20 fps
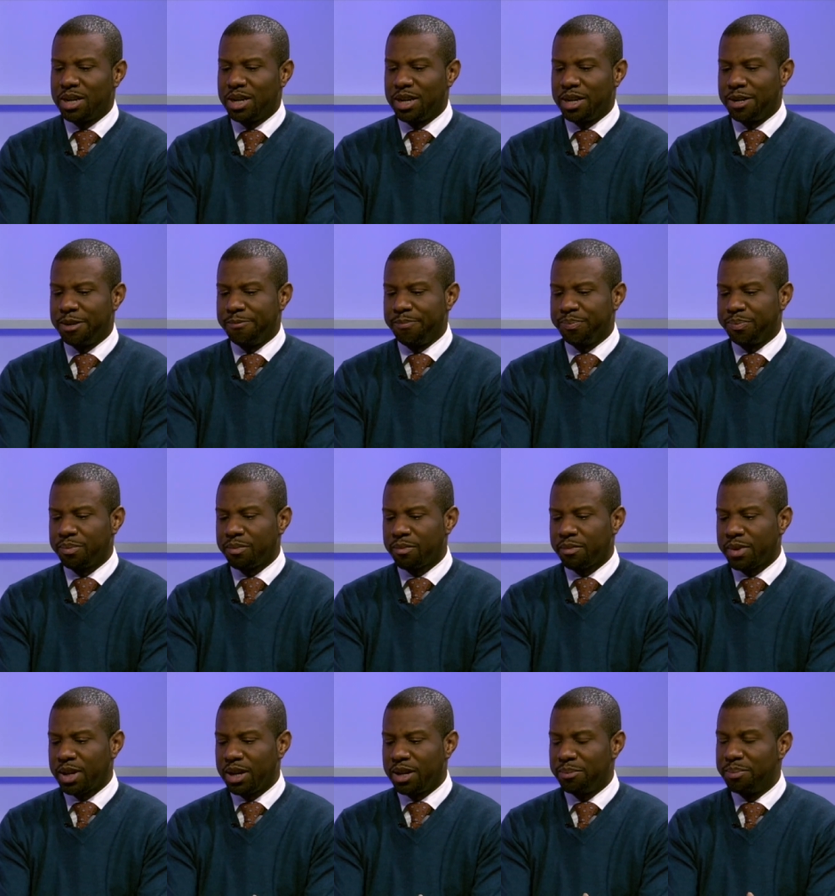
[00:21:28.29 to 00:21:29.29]
um,
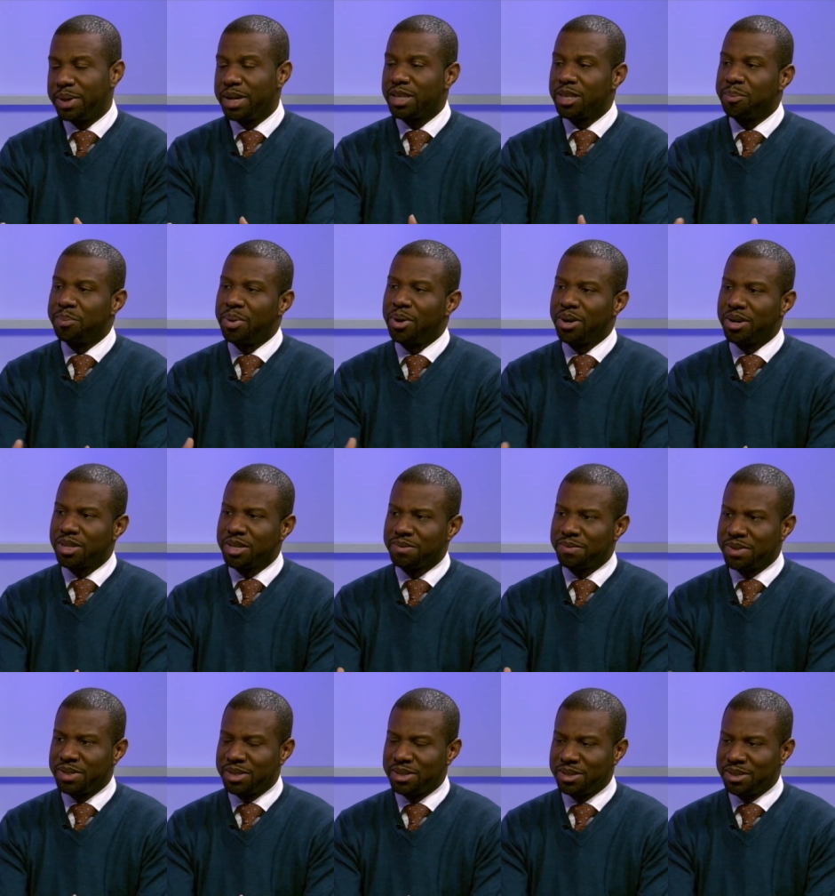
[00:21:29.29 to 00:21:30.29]
uh, being a part of
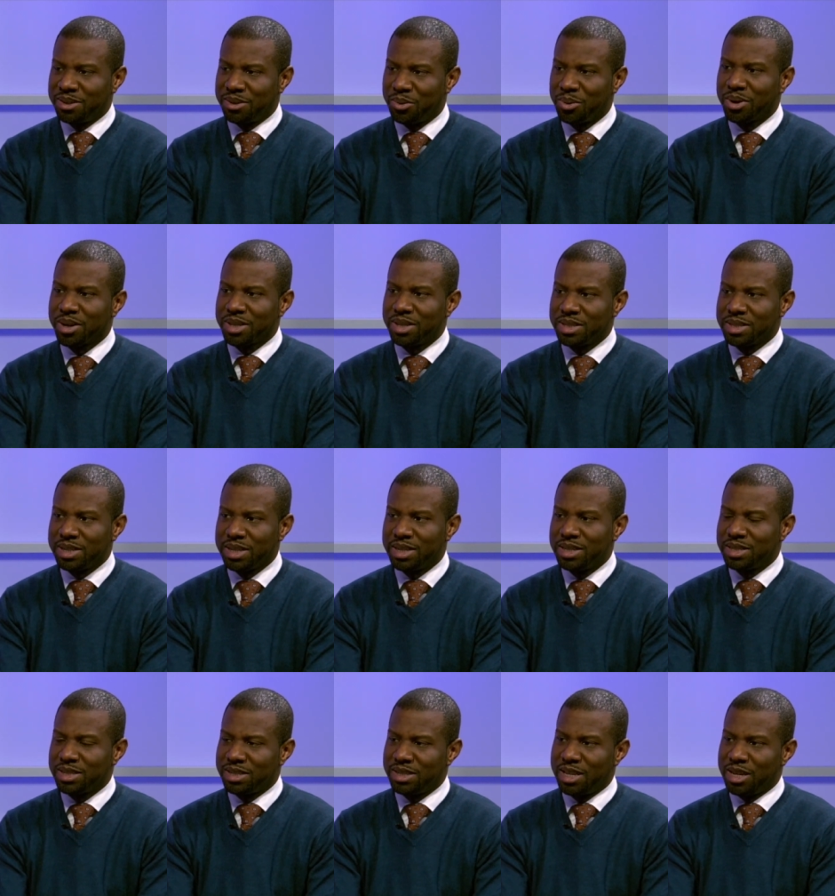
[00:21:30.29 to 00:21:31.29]
an
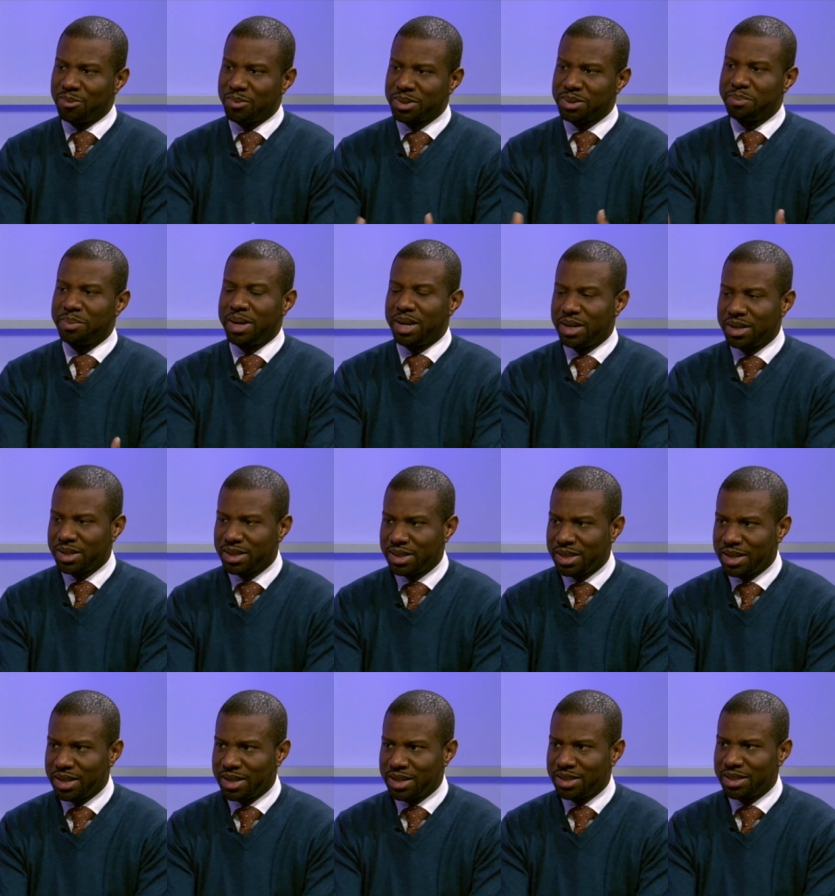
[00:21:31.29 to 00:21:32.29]
organization that was buying
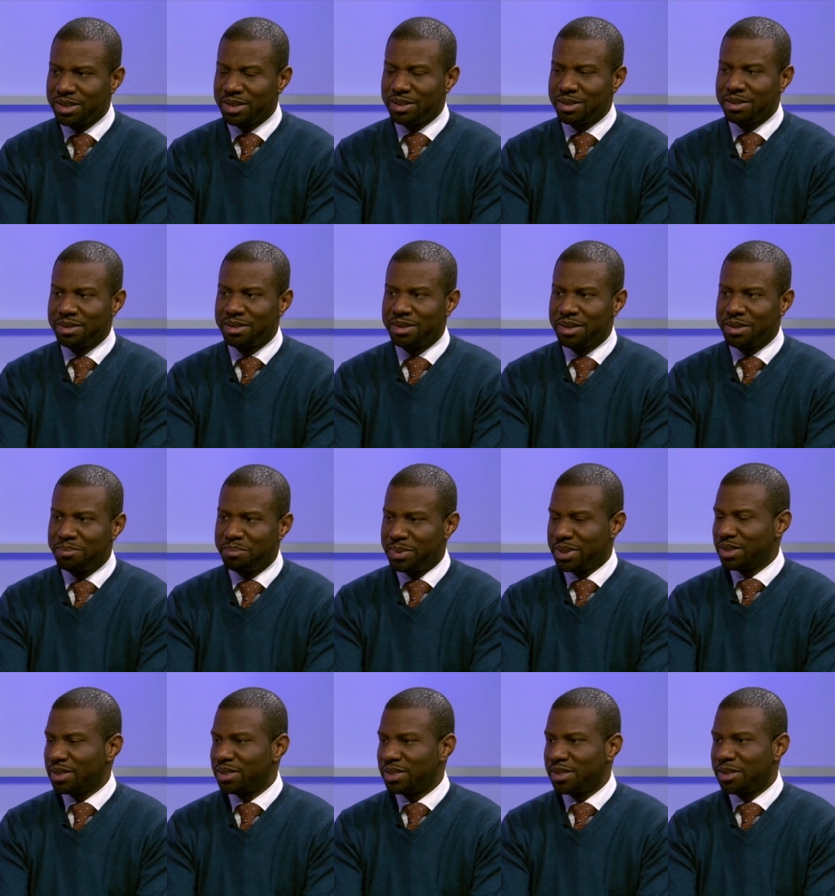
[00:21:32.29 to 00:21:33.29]
land in
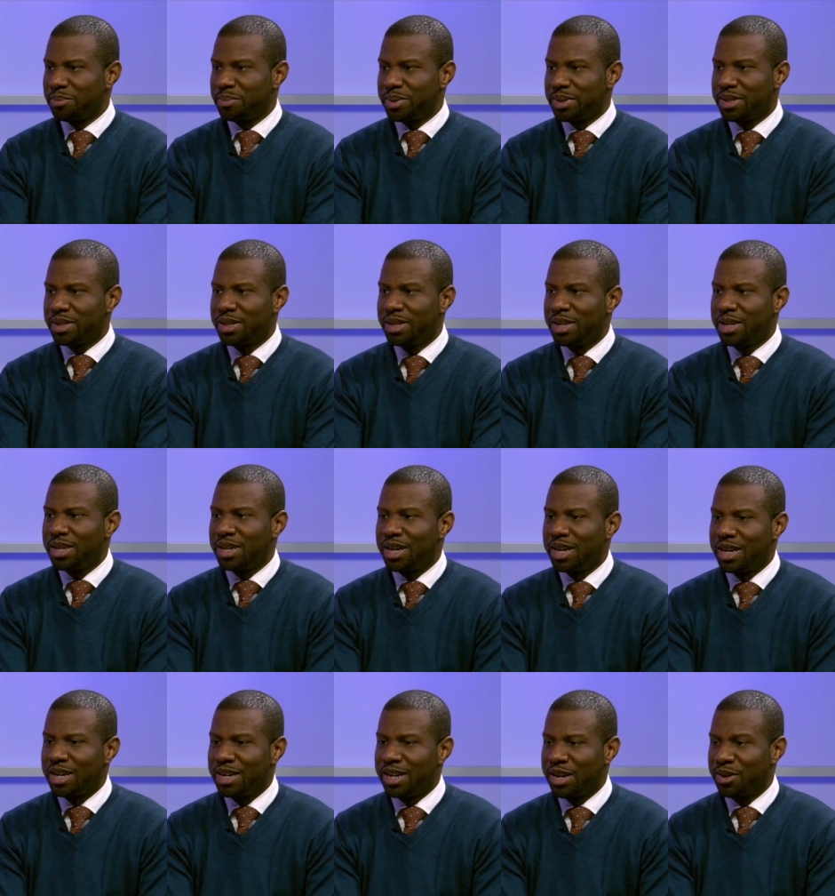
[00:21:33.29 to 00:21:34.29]
Mississippi
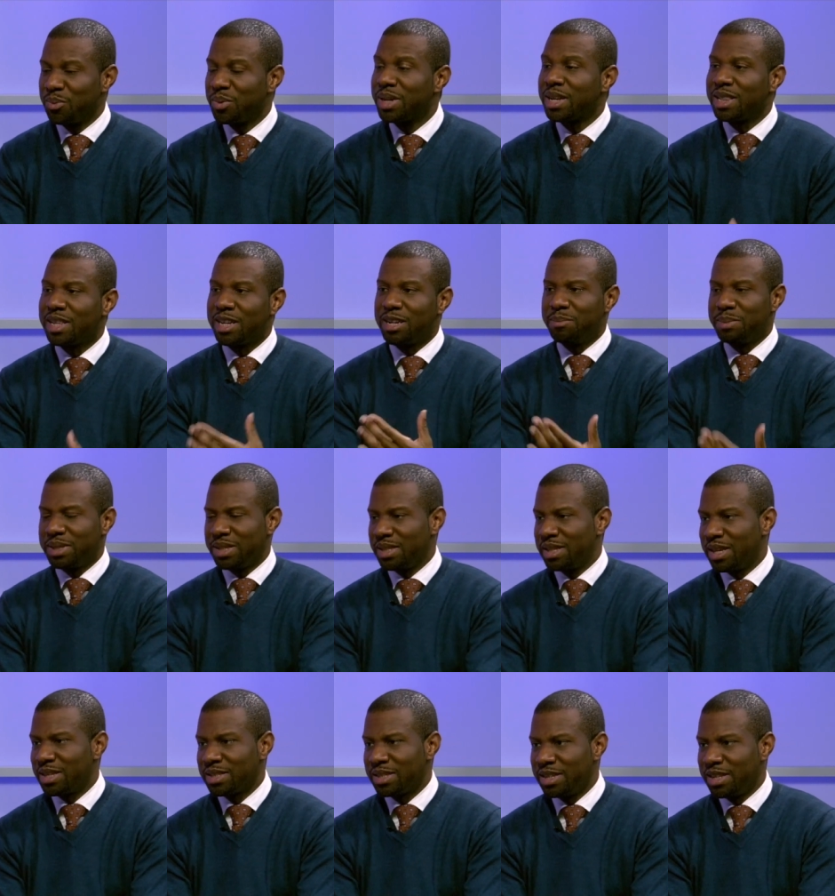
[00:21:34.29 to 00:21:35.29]
uh, and reclaiming it
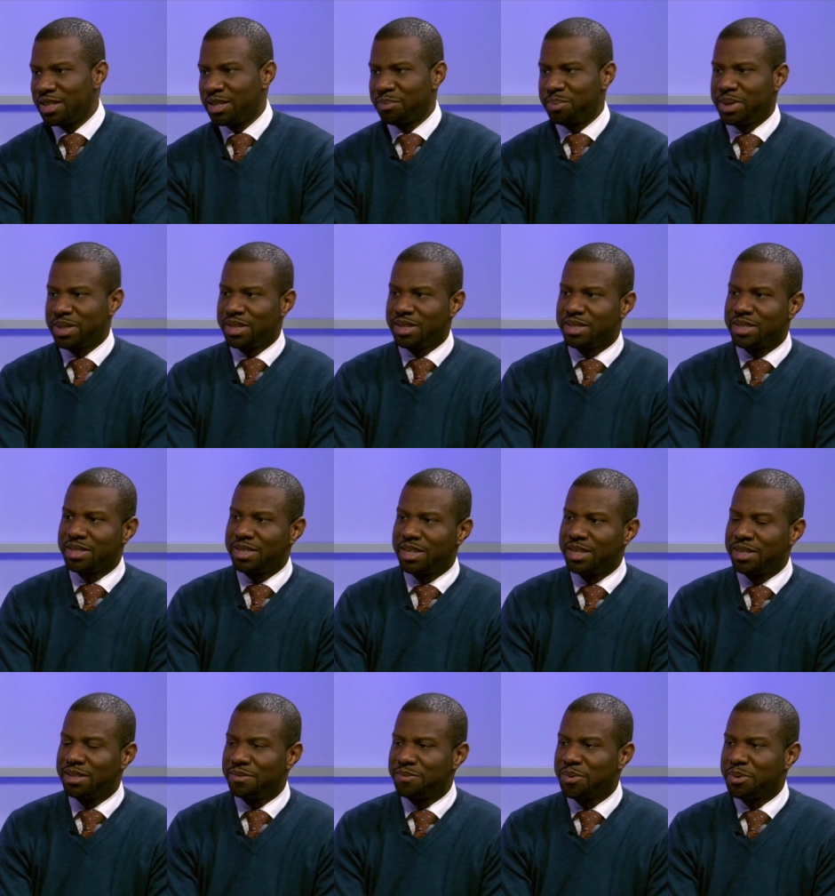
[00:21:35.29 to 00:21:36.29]
as an independent
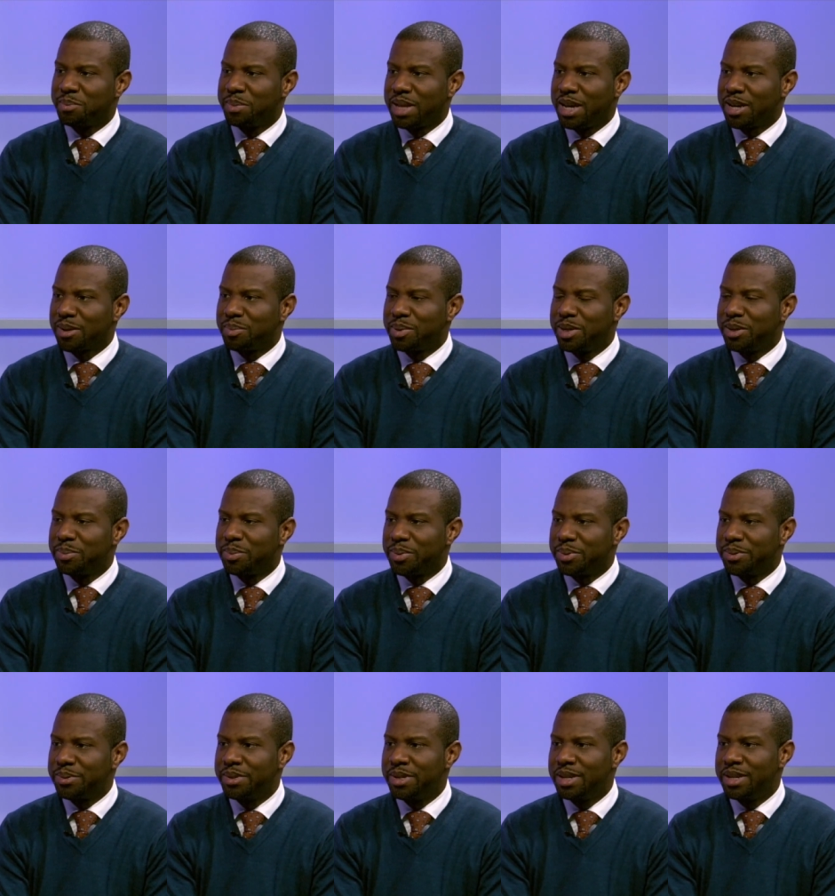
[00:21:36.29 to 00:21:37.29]
state for black
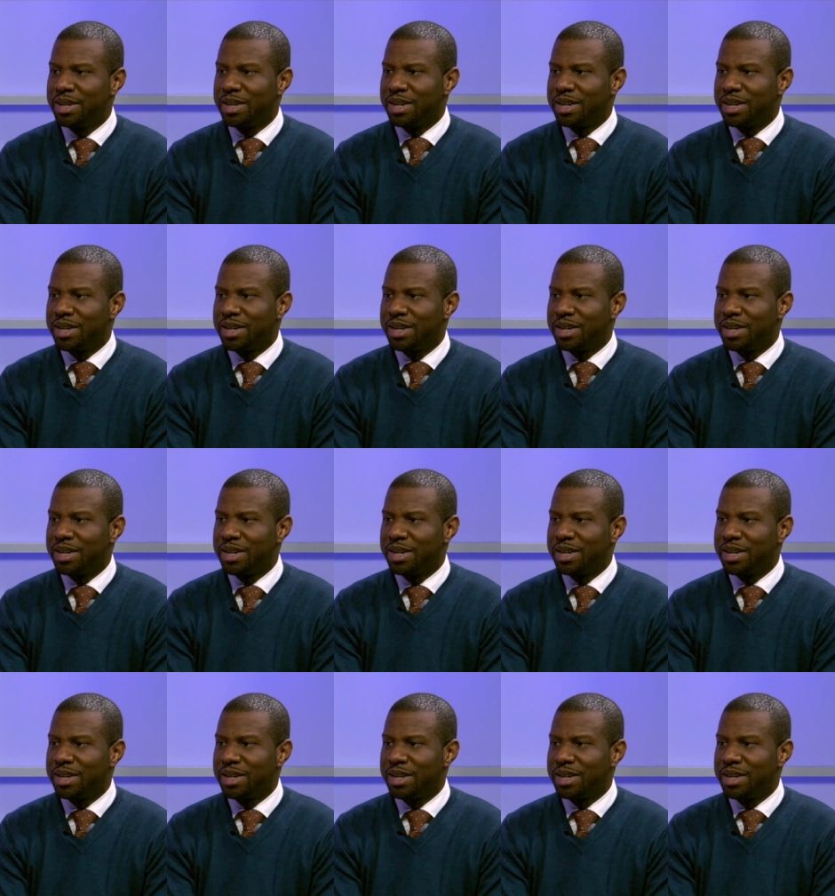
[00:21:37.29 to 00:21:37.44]
people.